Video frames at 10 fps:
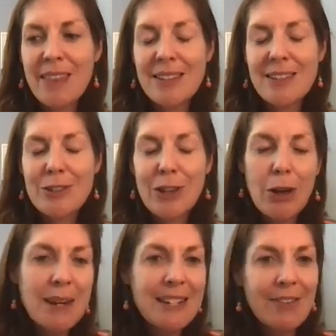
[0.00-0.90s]
There's so
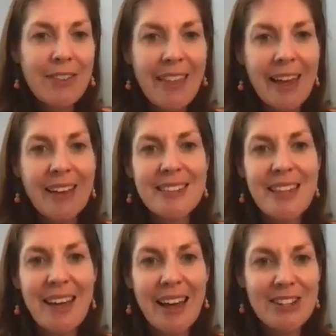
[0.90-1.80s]
many different things
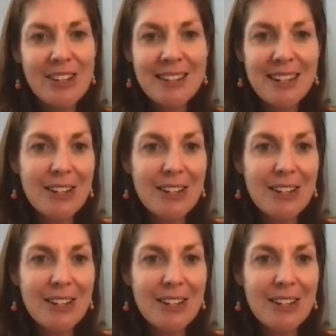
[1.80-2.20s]
that as you continue